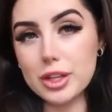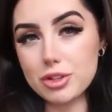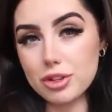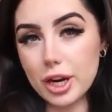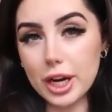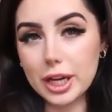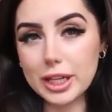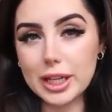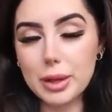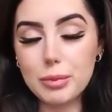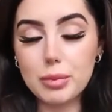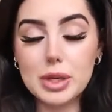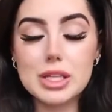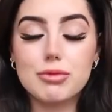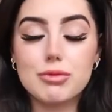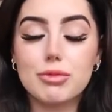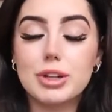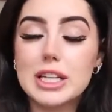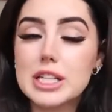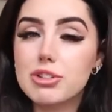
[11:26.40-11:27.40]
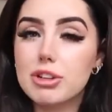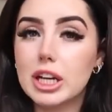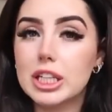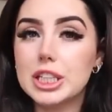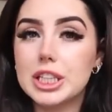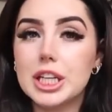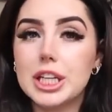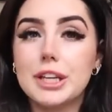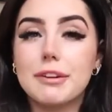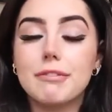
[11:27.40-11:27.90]
the try-on clip, but it's really
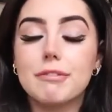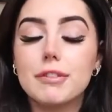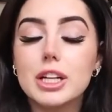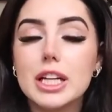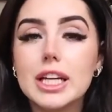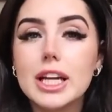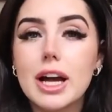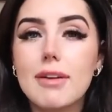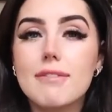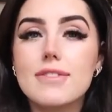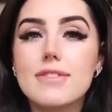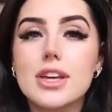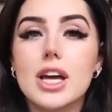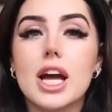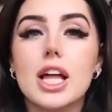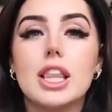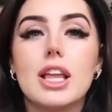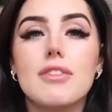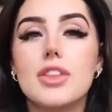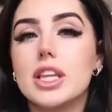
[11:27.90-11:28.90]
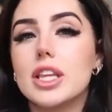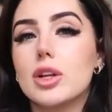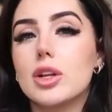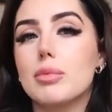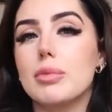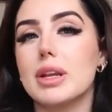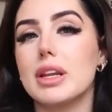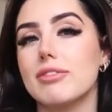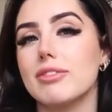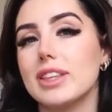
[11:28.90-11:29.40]
stretchy, really comfy. I love the
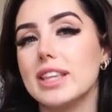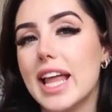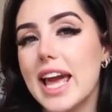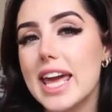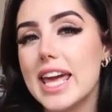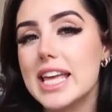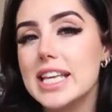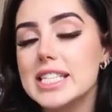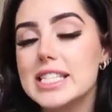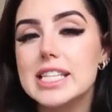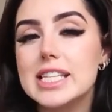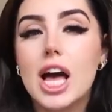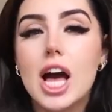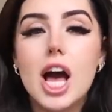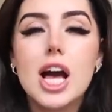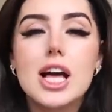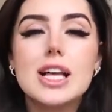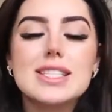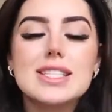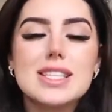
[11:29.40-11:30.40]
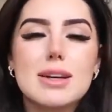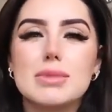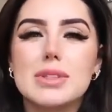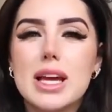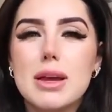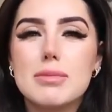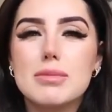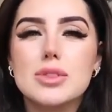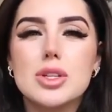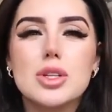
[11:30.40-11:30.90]
little bit of lace.
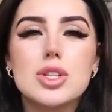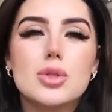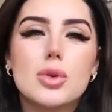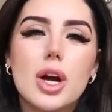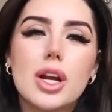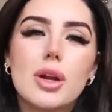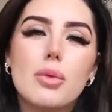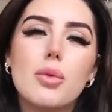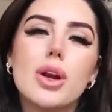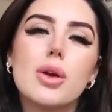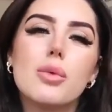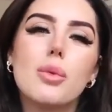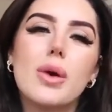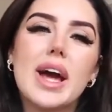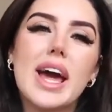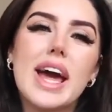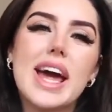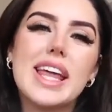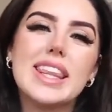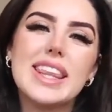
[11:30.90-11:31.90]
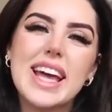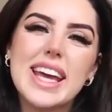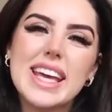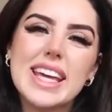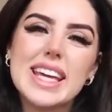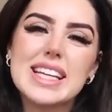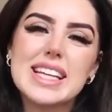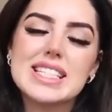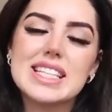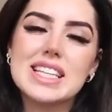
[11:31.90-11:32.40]
Sometimes you just kind of want to wear
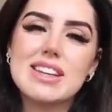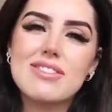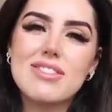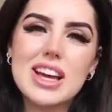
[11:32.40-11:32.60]
leggings and a